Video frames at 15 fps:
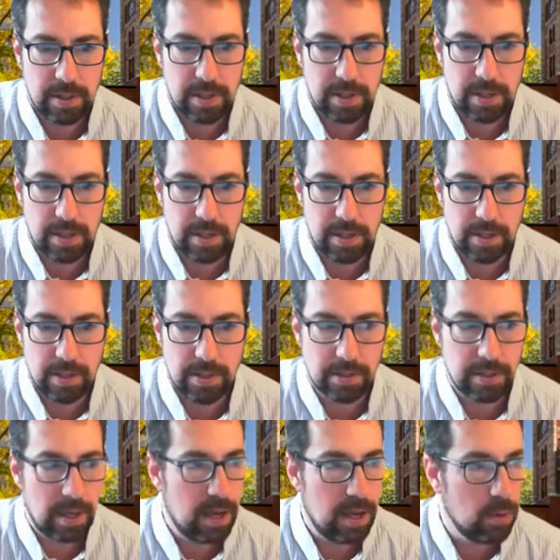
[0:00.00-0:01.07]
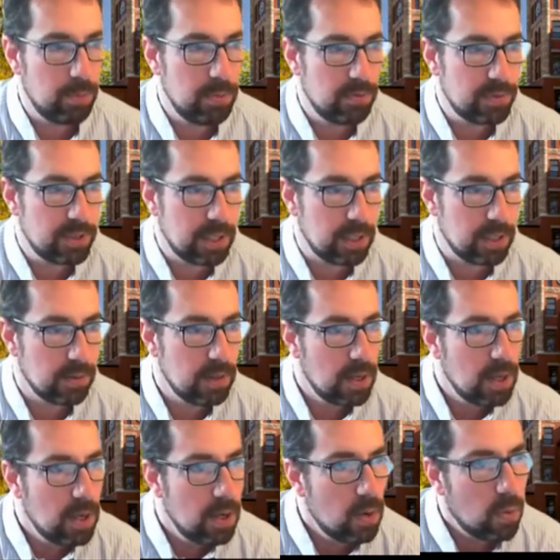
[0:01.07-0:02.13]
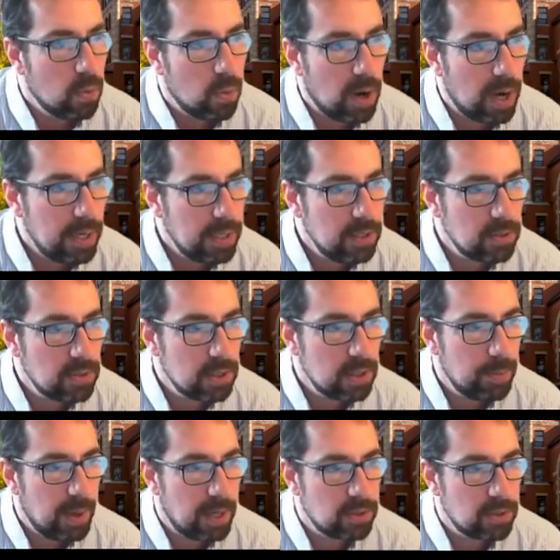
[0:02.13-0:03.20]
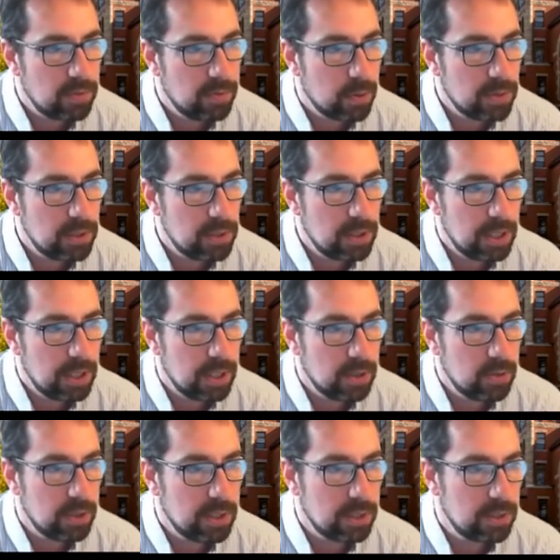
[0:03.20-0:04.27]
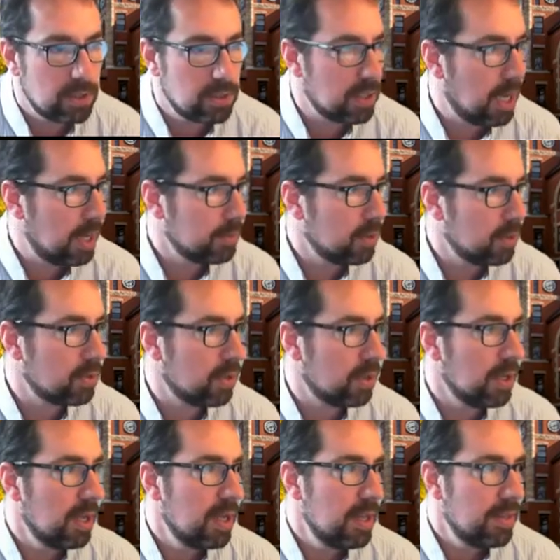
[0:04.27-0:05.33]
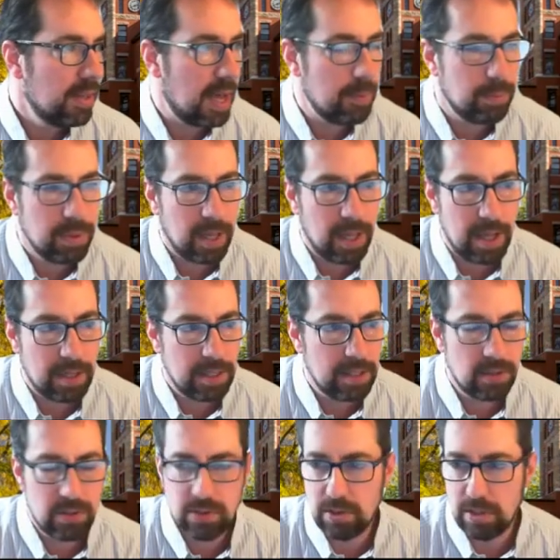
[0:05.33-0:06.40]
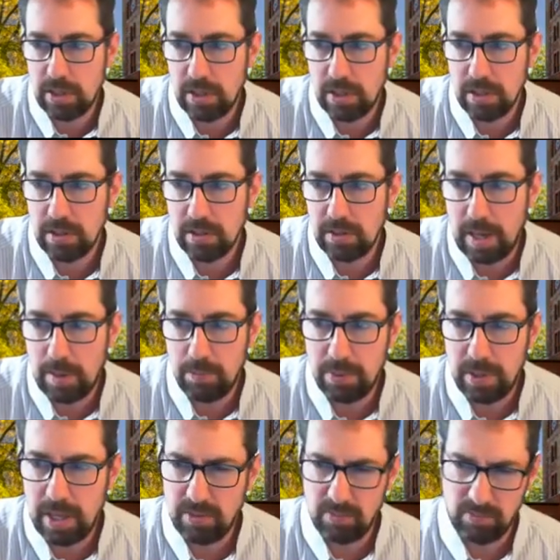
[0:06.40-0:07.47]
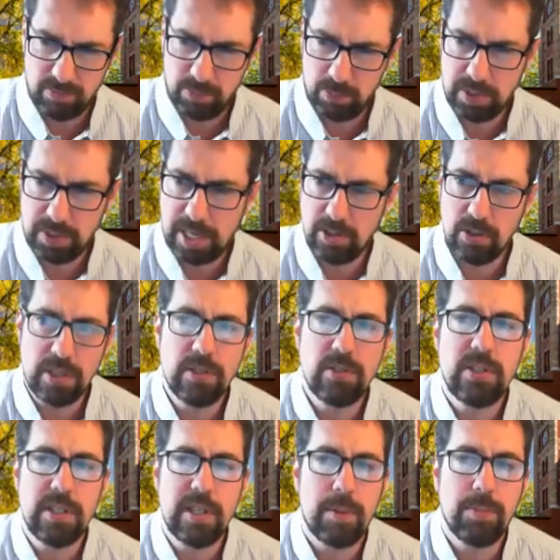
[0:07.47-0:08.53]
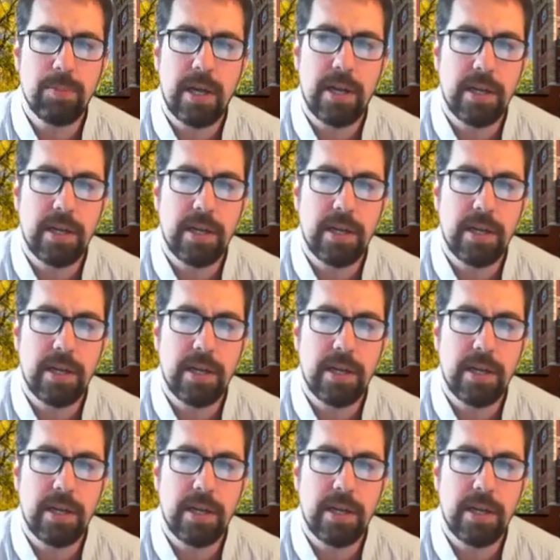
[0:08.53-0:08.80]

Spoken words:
And I hope you've seen it. Why does the capacitor voltage increase as time goes on? That plot is, pretend you didn't see that plot.